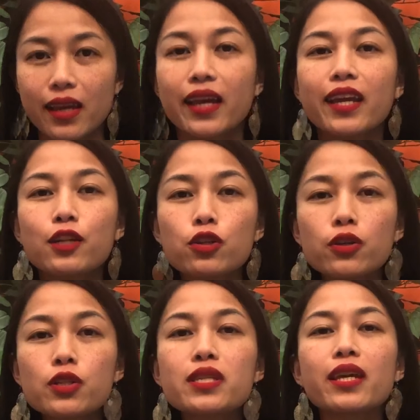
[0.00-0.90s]

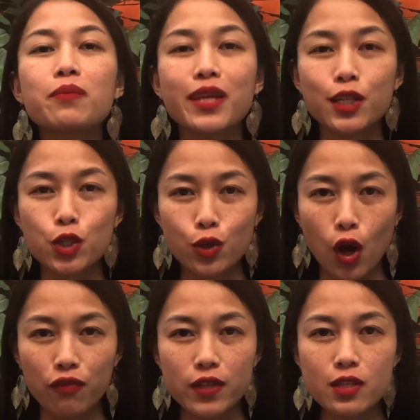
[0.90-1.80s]
Interns can be issued
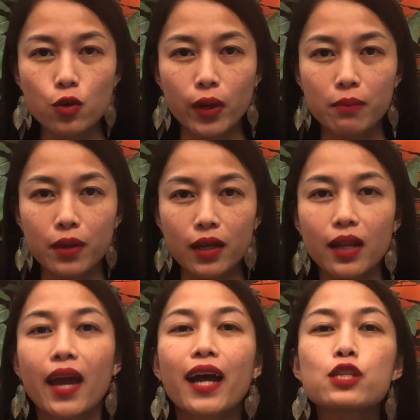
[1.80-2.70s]
office equipment
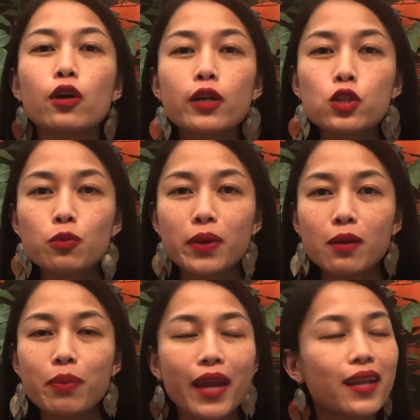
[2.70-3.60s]
as long as they're being
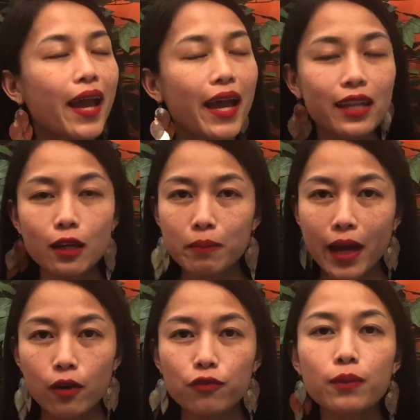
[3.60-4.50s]
paid any
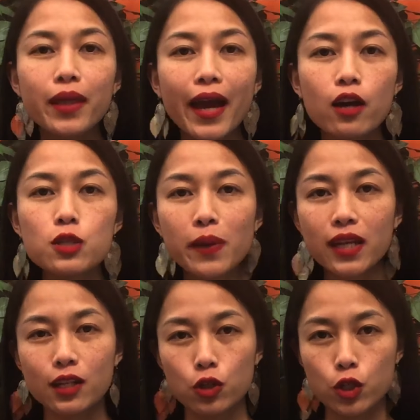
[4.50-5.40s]
amount from the House Paid
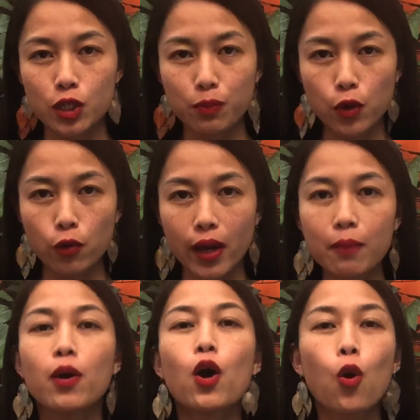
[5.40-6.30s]
Internship Program
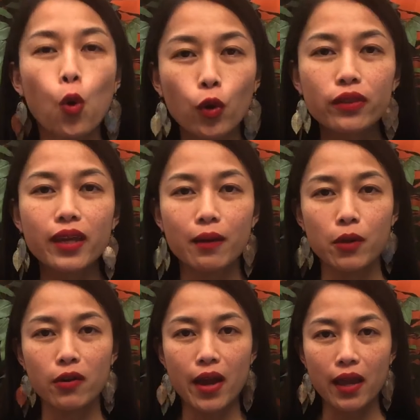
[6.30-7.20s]
or the
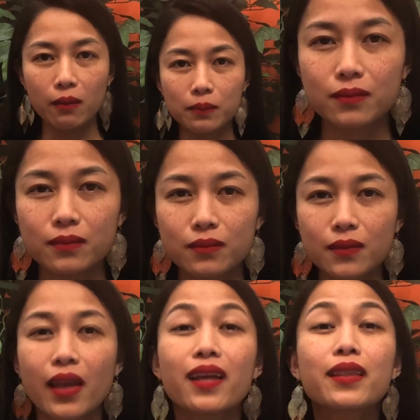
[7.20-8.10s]
MRA.
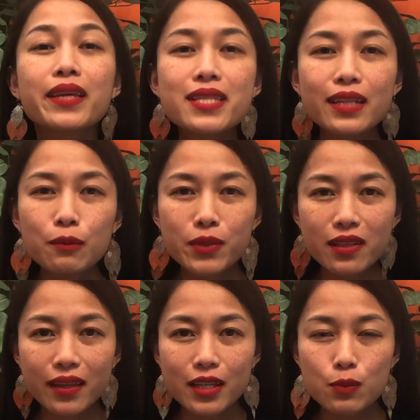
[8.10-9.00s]
Listen up to
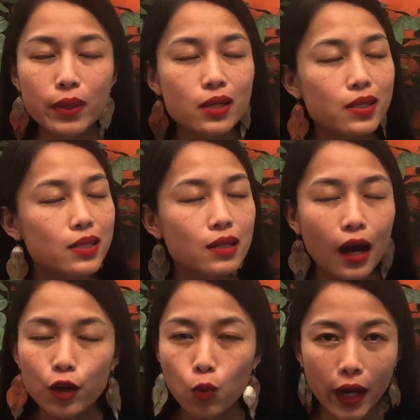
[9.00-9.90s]
this because it's not
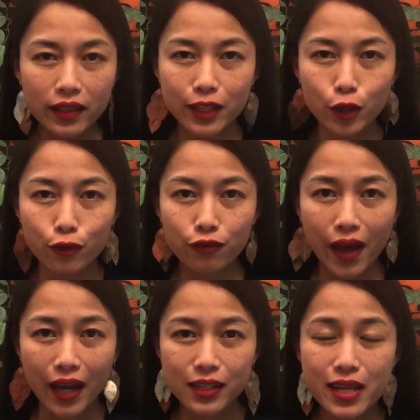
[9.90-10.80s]
a widely known
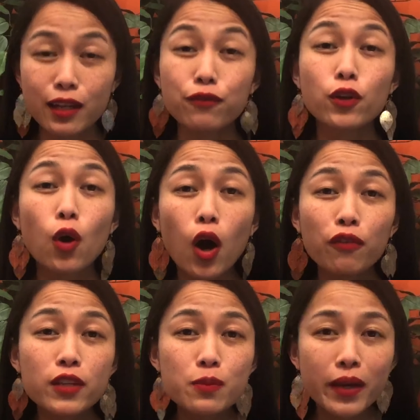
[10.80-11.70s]
fact, and if your
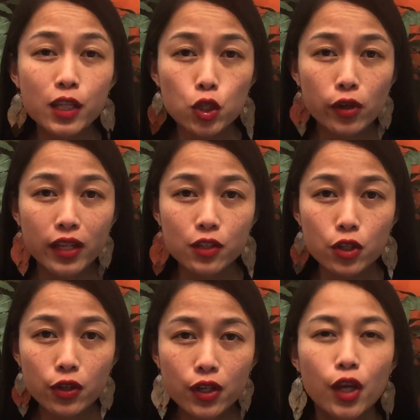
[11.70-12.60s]
office pays your
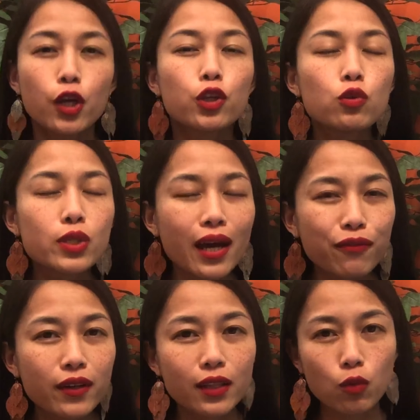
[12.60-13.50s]
intern, you
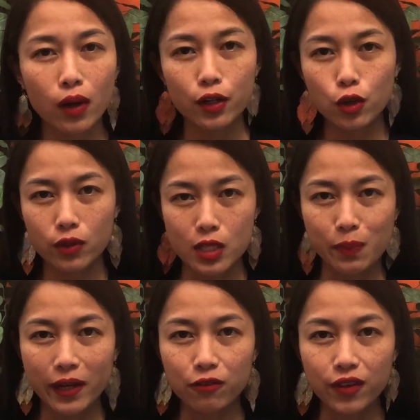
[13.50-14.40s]
definitely want to know this
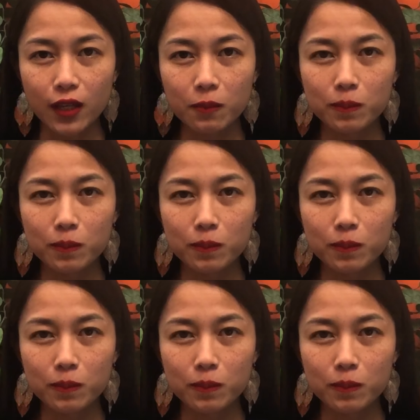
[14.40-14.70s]
benefit.